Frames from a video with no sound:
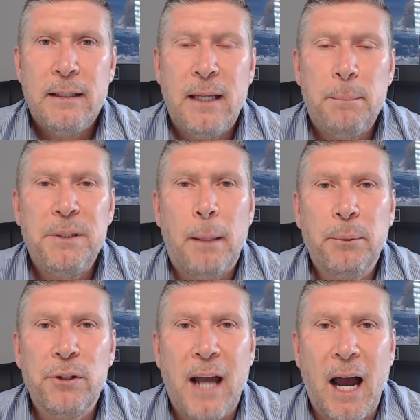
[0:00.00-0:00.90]
Tip
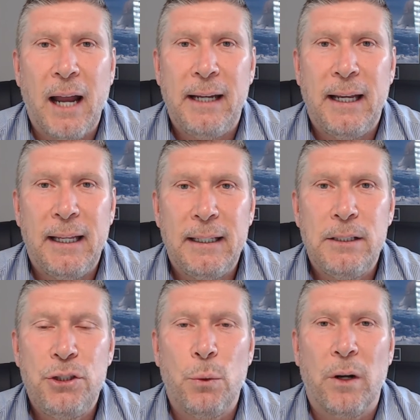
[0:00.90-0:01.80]
number 9
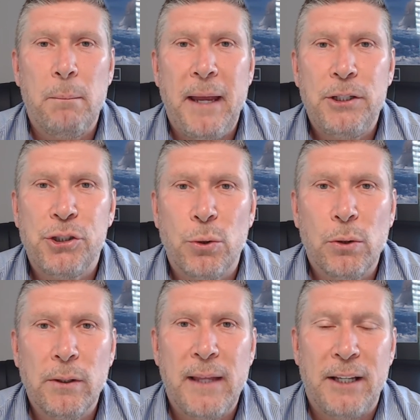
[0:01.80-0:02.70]
is you want to make
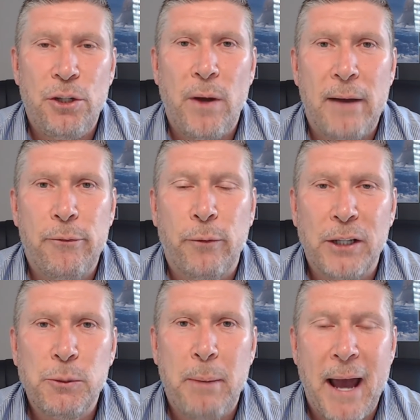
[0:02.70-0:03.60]
sure that you have
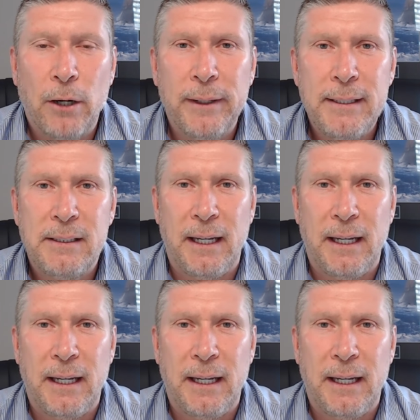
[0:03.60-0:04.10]
fresh batteries